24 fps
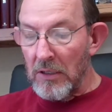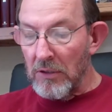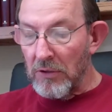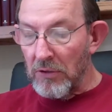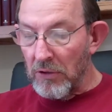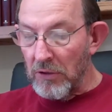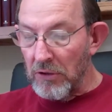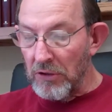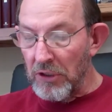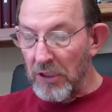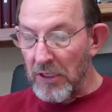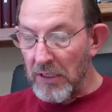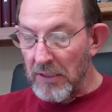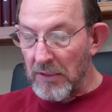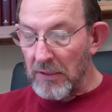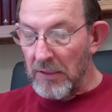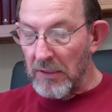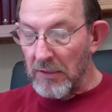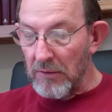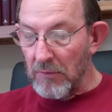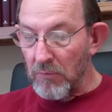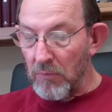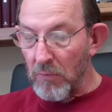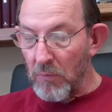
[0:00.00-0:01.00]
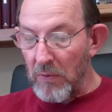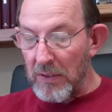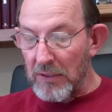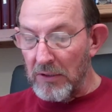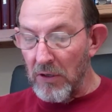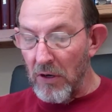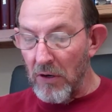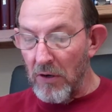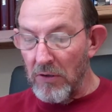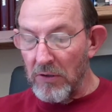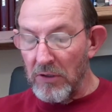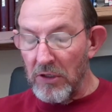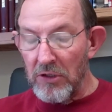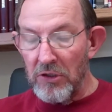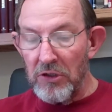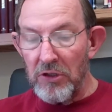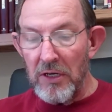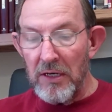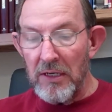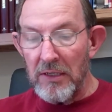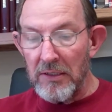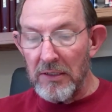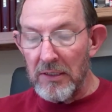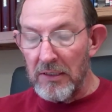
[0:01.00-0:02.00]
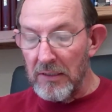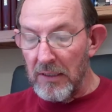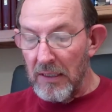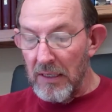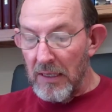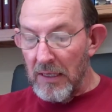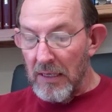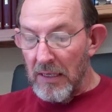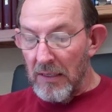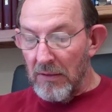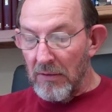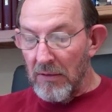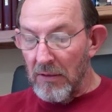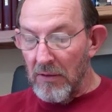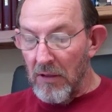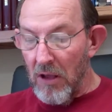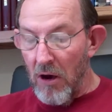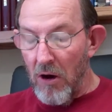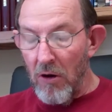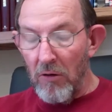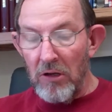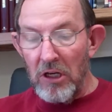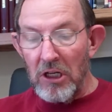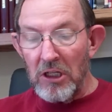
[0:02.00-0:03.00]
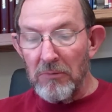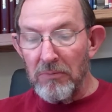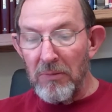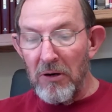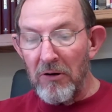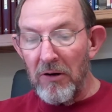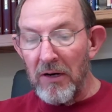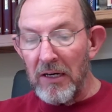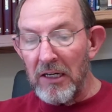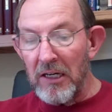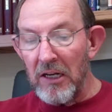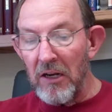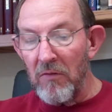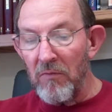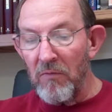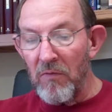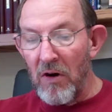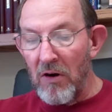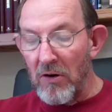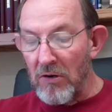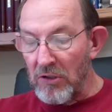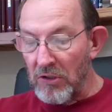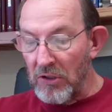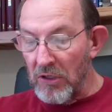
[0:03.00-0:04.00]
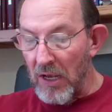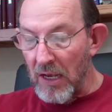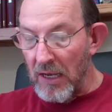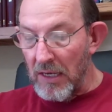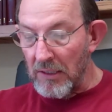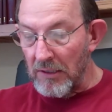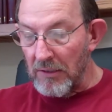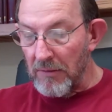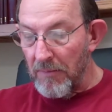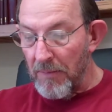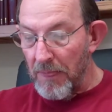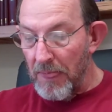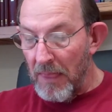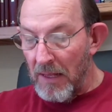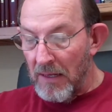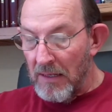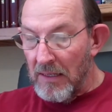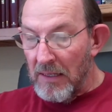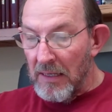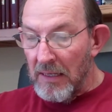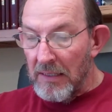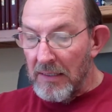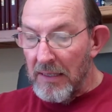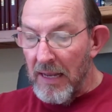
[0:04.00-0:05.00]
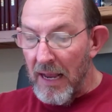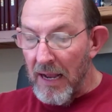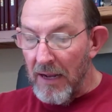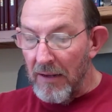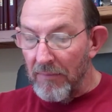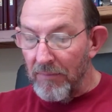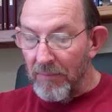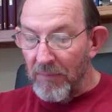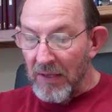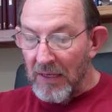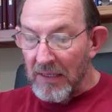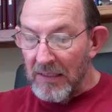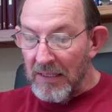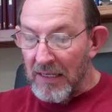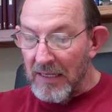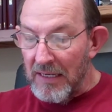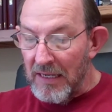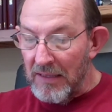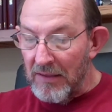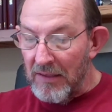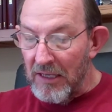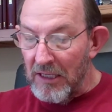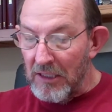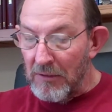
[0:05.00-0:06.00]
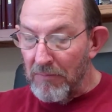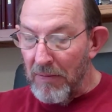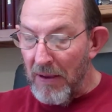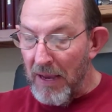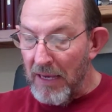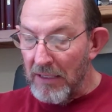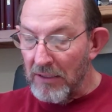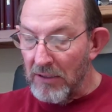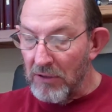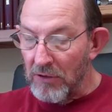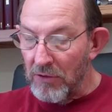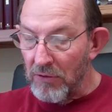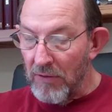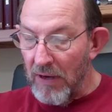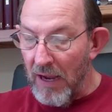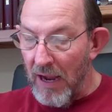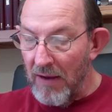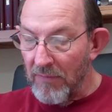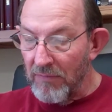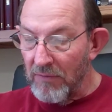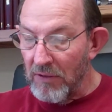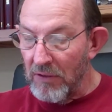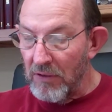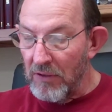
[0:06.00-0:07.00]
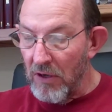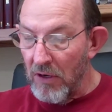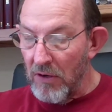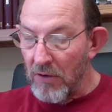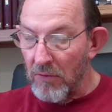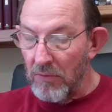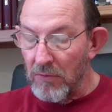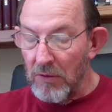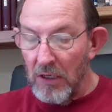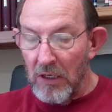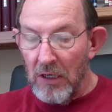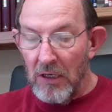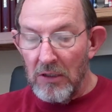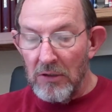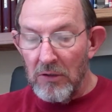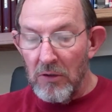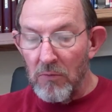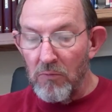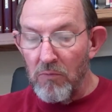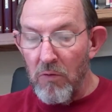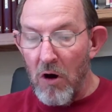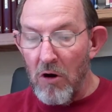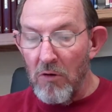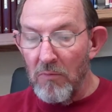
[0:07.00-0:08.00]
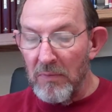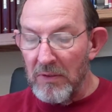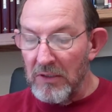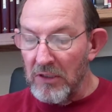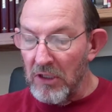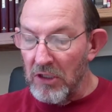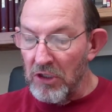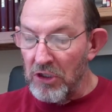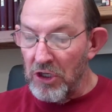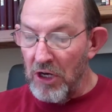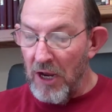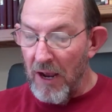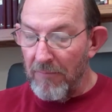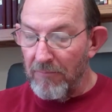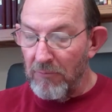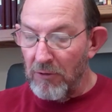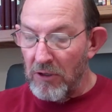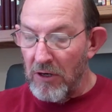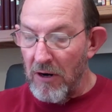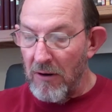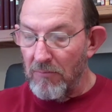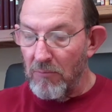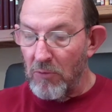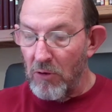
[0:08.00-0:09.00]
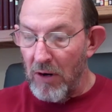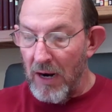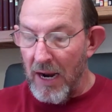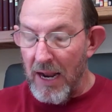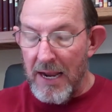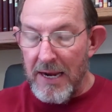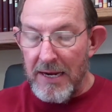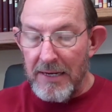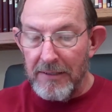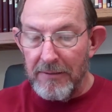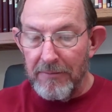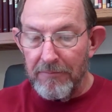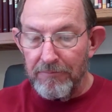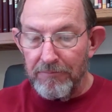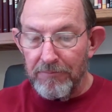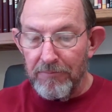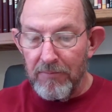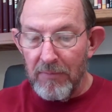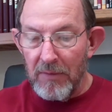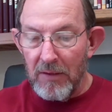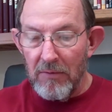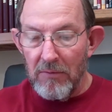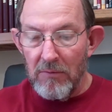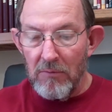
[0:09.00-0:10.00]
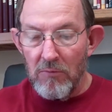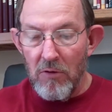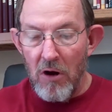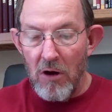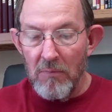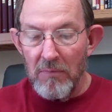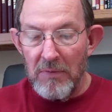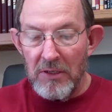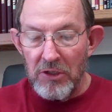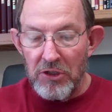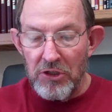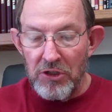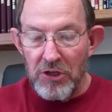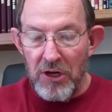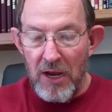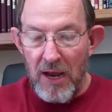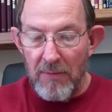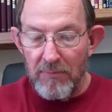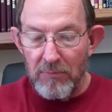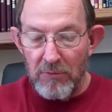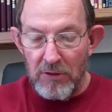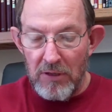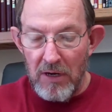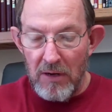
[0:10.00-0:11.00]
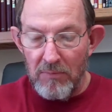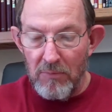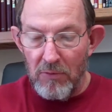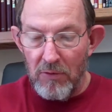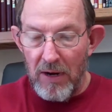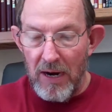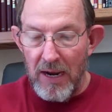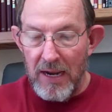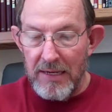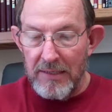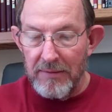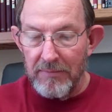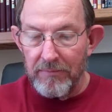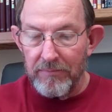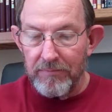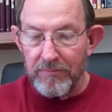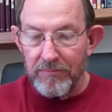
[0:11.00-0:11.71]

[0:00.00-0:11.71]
to Jesus. When we turn to Jesus, then the Holy Spirit converts us. Now, to get this passage, you'll have to go to Romans in chapter number 8. Romans chapter number 8.